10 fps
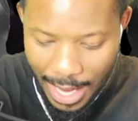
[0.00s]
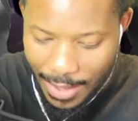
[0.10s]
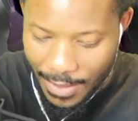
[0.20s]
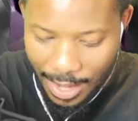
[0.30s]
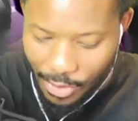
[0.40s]

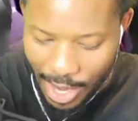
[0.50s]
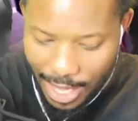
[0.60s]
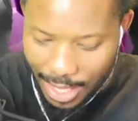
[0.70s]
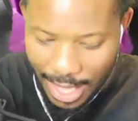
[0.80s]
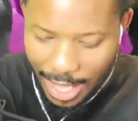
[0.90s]
even
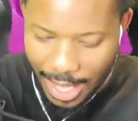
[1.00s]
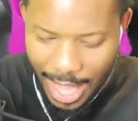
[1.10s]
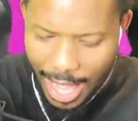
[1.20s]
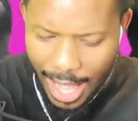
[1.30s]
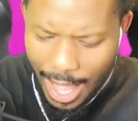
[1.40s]
ranked.
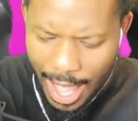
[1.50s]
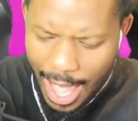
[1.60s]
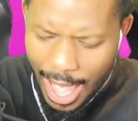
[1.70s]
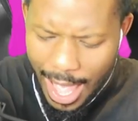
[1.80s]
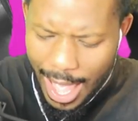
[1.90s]

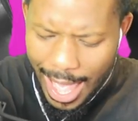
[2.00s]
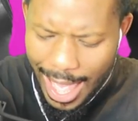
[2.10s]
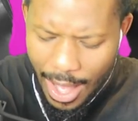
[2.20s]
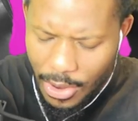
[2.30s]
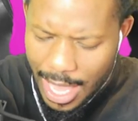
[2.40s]

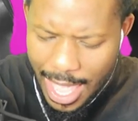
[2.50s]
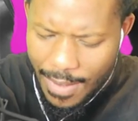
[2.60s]
How did he